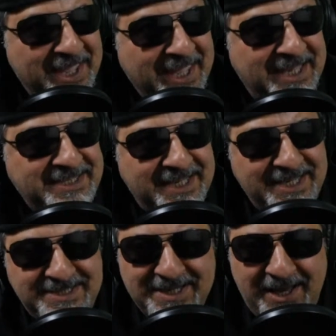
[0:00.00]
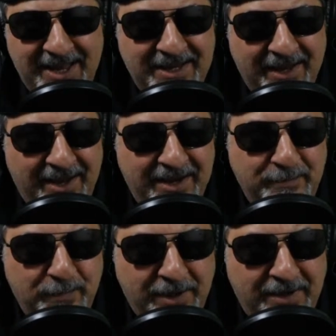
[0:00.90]
It's it's I
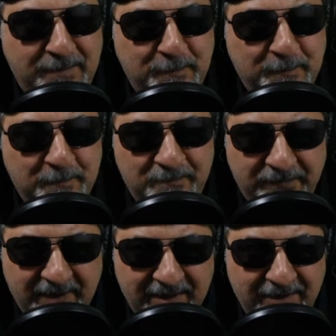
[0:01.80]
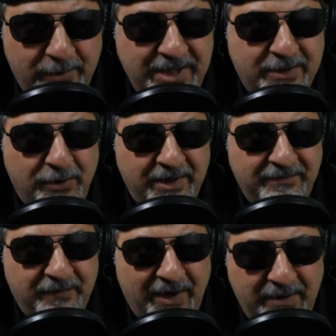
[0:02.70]
I'm um, what do you call
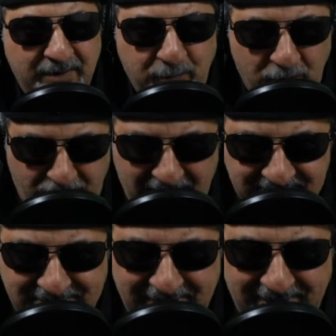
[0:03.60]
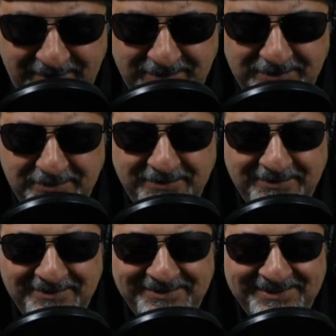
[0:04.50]
it? I, I procrastinate.
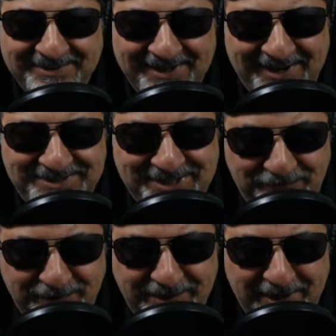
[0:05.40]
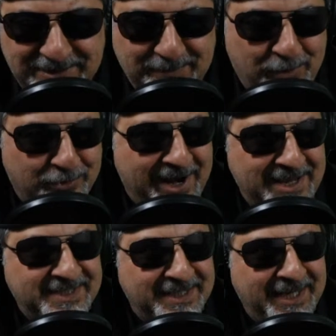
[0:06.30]
I definitely like to
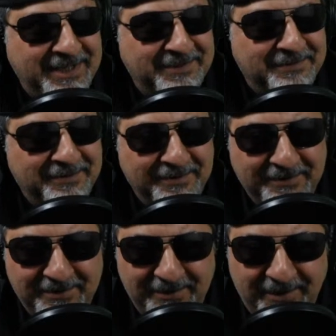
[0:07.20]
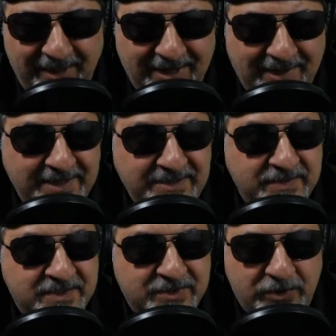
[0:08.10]
procrastinate, and I like to
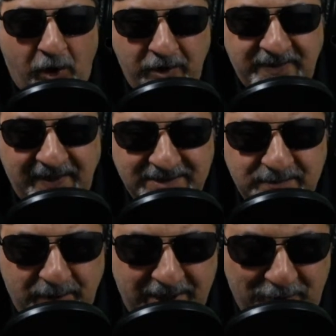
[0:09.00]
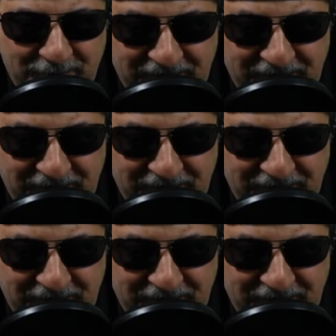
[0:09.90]
start things, but I don't